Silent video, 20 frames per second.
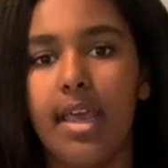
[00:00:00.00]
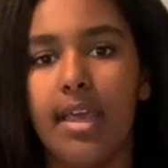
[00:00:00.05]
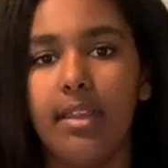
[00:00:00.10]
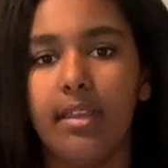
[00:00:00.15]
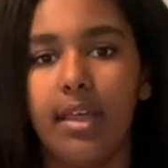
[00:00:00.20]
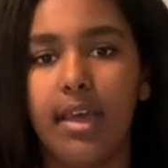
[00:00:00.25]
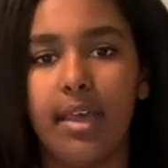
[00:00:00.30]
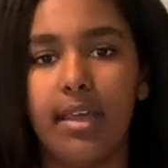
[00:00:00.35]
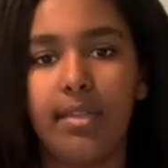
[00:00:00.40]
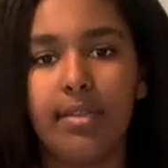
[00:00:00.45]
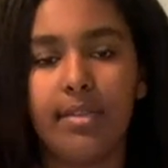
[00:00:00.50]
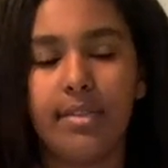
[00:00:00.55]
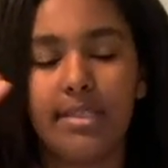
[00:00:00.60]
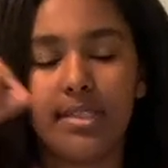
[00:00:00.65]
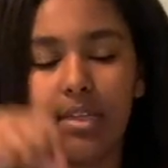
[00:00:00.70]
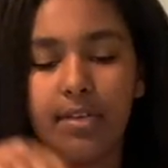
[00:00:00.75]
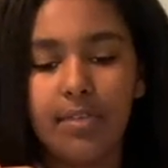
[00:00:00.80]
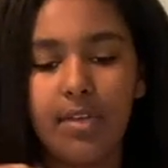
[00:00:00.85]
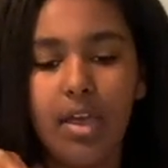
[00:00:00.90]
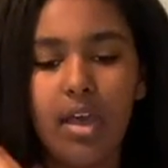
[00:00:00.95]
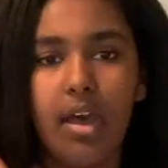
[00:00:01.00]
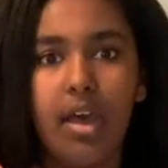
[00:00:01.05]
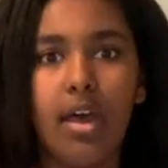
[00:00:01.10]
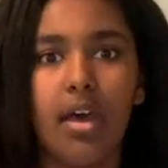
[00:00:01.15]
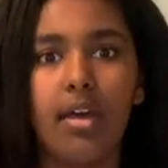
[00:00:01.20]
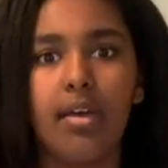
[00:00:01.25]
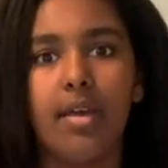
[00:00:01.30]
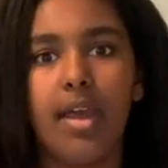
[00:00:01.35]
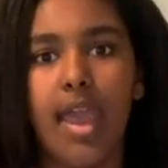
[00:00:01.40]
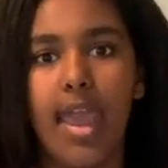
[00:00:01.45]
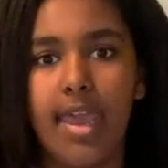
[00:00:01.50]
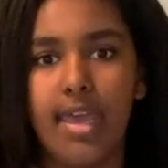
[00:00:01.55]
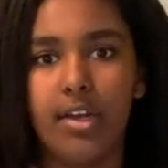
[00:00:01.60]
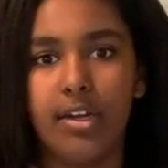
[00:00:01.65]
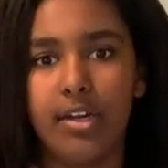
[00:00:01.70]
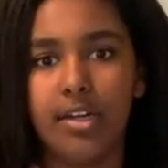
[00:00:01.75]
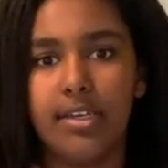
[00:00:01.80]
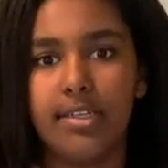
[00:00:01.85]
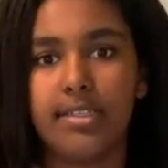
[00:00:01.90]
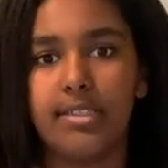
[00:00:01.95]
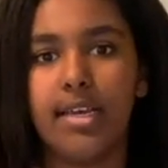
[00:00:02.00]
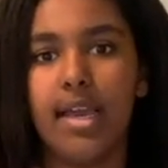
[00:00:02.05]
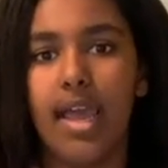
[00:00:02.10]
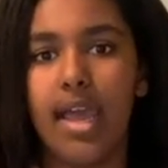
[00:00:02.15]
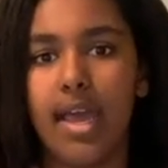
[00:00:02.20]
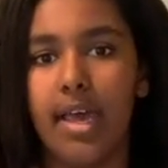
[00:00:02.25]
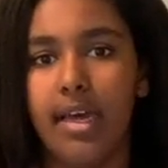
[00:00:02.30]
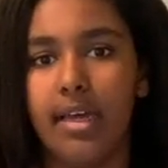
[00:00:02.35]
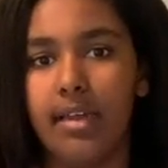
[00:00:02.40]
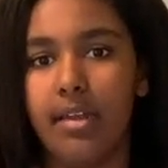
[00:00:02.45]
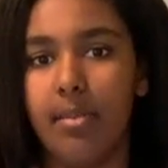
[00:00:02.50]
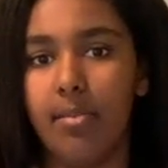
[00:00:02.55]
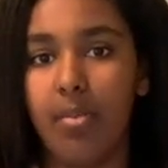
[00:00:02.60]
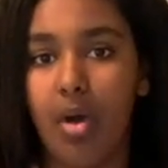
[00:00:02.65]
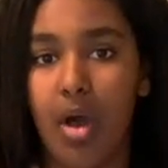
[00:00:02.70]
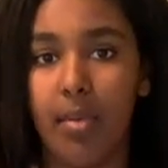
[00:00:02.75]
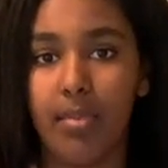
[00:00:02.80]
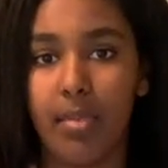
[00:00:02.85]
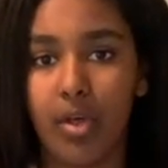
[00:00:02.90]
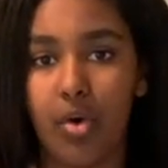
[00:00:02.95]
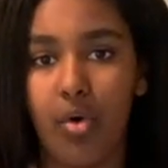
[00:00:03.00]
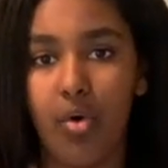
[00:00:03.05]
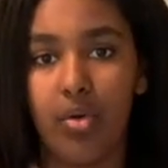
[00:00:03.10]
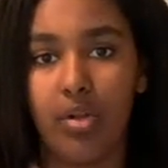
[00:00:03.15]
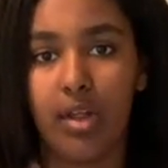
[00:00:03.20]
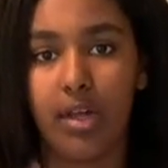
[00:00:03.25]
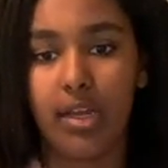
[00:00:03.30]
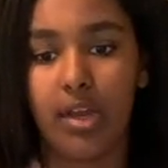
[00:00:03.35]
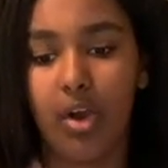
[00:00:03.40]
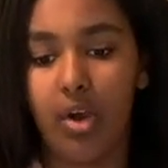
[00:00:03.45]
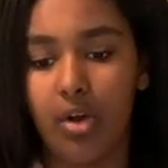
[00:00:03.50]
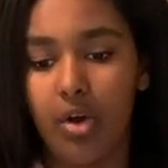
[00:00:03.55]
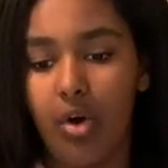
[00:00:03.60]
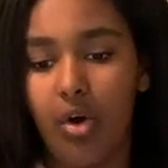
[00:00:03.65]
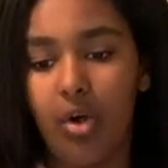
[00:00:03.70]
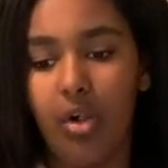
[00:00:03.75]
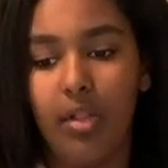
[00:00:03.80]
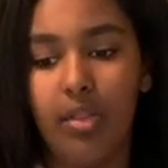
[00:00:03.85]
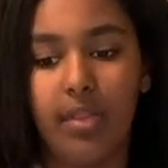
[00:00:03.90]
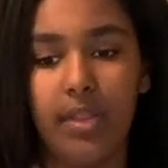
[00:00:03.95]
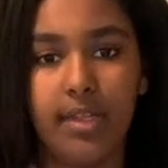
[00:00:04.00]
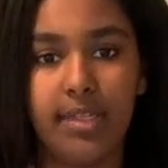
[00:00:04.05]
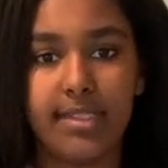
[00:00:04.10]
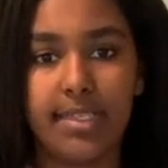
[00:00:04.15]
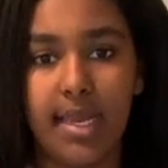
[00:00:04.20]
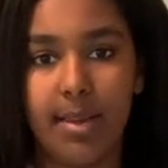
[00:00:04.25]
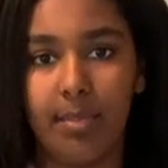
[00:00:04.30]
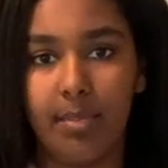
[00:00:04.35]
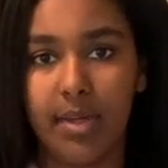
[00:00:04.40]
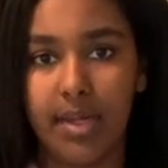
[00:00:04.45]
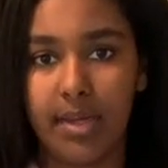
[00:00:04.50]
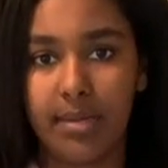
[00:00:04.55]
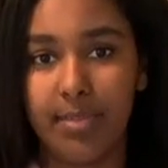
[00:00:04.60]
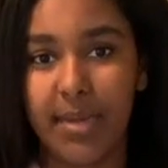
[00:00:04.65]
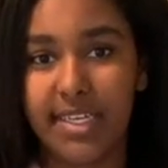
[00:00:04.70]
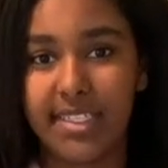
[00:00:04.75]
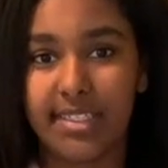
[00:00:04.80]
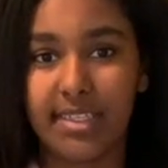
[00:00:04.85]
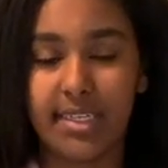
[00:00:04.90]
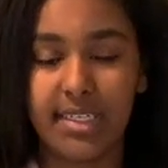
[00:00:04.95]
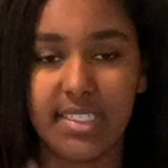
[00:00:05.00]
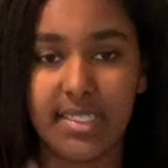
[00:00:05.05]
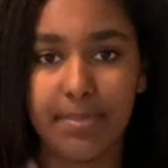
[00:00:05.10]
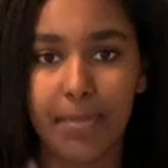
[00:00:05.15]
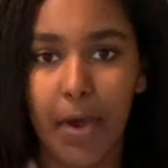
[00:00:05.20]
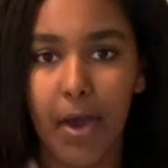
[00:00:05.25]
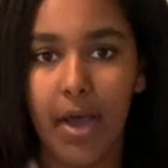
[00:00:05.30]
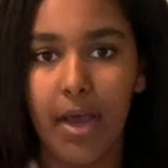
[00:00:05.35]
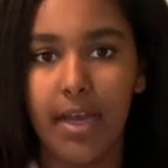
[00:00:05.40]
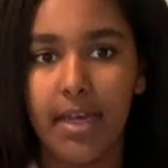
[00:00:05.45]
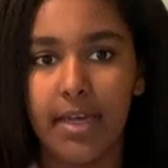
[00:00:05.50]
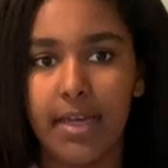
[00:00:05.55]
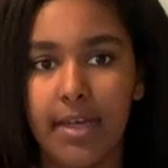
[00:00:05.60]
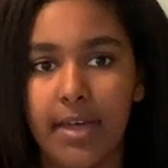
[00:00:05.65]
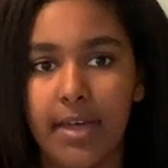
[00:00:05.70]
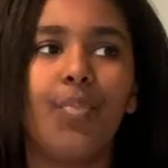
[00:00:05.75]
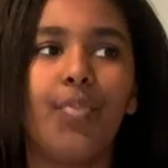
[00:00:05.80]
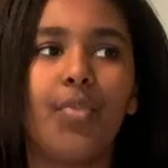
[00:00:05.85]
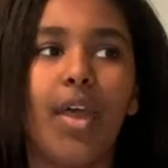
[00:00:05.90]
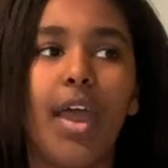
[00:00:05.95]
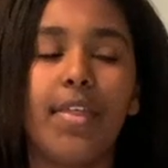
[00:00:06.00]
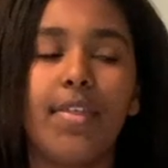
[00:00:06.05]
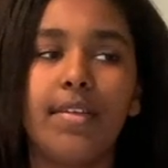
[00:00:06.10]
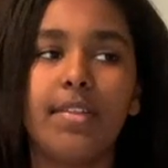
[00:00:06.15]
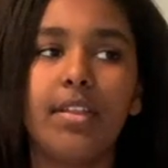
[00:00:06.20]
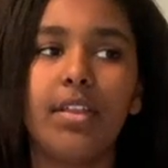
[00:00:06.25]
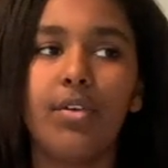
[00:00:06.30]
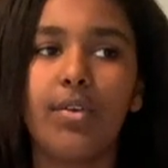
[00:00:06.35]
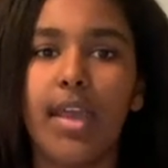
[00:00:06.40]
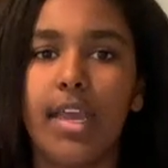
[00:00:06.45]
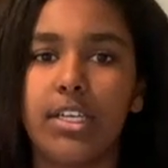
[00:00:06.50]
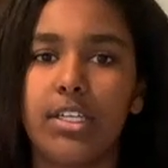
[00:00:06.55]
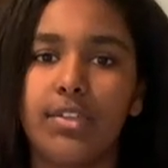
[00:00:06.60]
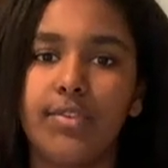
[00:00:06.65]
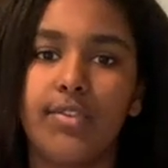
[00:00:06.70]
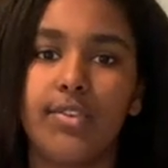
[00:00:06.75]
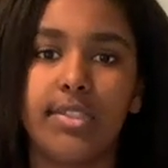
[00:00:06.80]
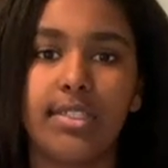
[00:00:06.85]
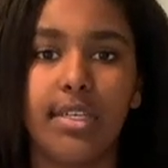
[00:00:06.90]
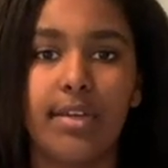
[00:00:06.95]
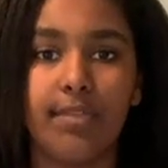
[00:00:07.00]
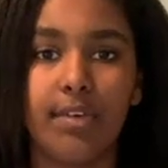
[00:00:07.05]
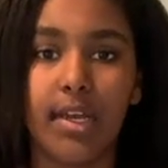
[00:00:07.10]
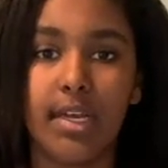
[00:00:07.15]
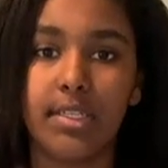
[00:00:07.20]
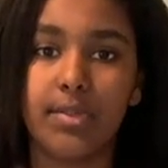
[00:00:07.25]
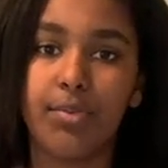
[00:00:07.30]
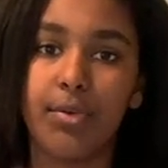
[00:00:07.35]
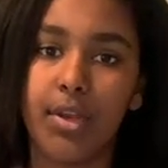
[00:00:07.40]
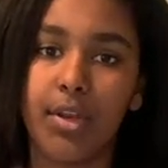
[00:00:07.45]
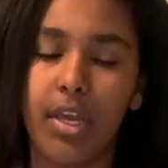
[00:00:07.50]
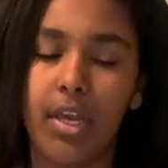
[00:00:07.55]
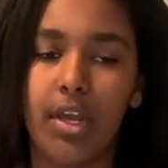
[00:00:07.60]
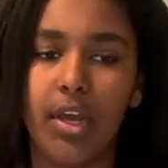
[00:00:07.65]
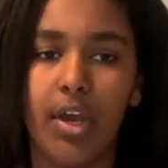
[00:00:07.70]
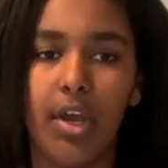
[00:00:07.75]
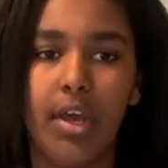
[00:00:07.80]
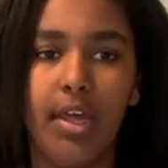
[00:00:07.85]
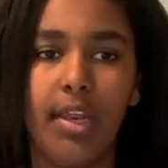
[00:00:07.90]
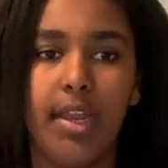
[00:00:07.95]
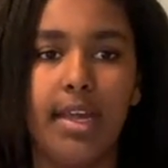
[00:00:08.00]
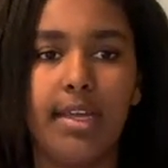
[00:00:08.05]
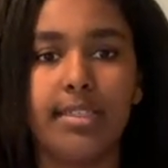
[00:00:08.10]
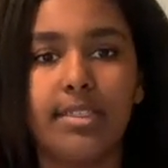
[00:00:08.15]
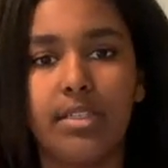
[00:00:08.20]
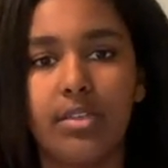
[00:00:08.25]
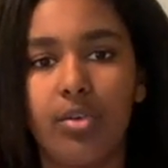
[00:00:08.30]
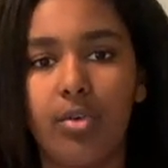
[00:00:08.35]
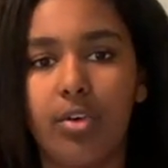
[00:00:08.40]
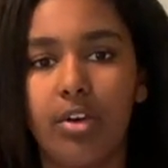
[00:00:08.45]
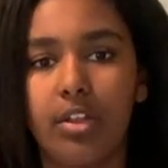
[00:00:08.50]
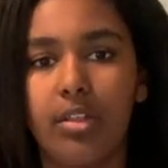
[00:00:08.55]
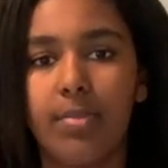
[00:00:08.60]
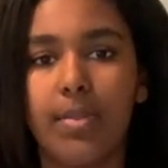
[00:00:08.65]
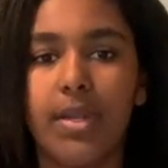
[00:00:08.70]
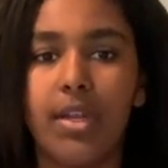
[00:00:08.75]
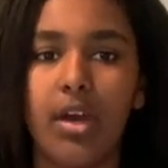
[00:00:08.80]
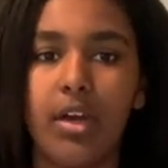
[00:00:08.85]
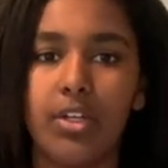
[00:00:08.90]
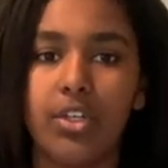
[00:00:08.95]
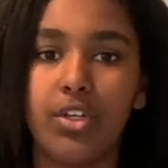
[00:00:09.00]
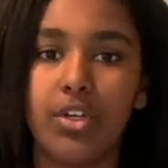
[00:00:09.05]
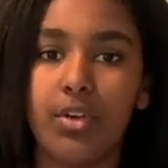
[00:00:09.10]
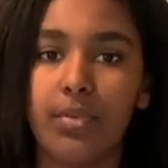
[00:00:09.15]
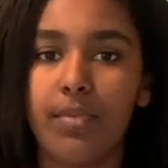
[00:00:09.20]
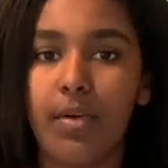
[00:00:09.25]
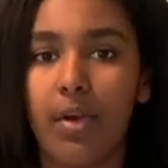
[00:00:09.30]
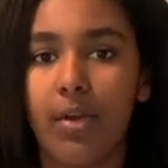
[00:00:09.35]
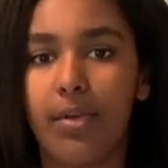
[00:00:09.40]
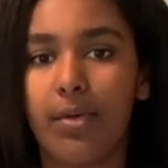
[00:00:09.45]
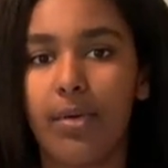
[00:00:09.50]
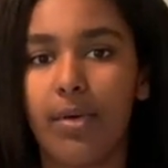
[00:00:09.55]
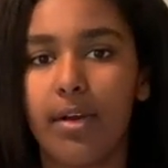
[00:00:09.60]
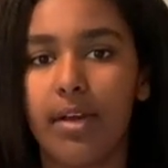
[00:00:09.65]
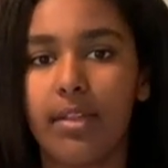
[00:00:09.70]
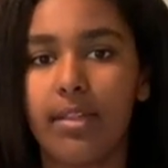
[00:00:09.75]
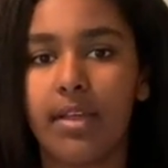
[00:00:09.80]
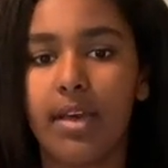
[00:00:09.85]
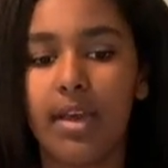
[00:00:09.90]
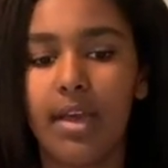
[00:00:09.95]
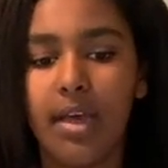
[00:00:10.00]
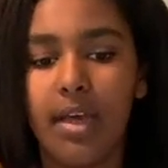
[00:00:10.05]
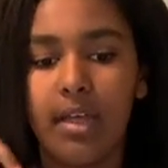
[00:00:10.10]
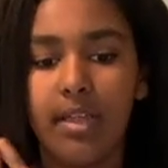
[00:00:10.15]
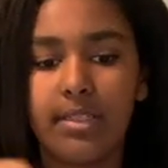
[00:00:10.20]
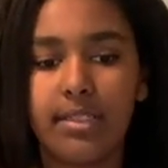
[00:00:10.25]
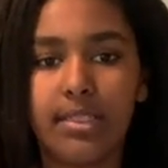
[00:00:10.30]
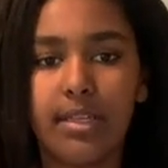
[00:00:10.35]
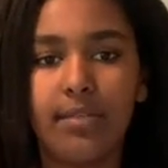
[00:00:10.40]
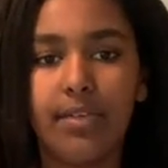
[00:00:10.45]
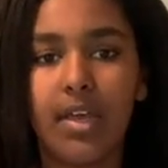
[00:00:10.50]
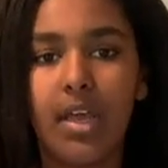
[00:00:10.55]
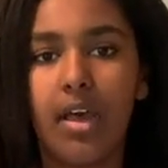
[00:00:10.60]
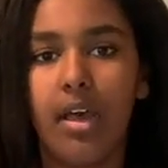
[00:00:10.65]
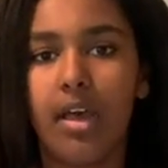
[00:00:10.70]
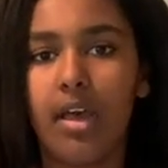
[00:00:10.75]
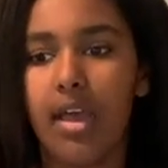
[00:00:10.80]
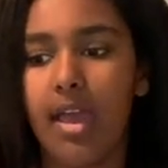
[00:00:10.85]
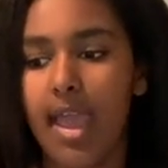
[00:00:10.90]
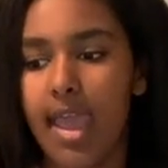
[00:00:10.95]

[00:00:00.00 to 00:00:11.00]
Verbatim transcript: Like, Slivka, Ayers, and Bobb-McCulloch are all in the same, like, basically spot. I think the location for Slivka is pretty good. It's north, but not too far north. Slivka,